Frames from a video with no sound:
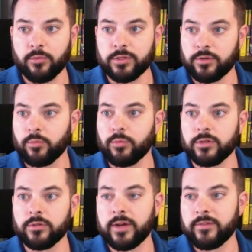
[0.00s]
We'll
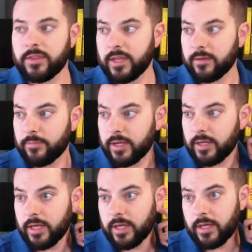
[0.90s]
do everything. But
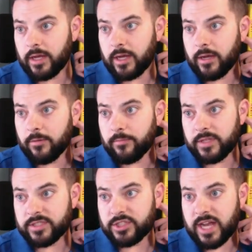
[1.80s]

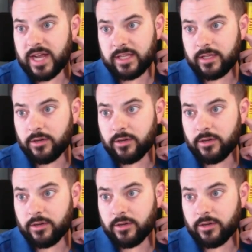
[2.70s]
it's John E.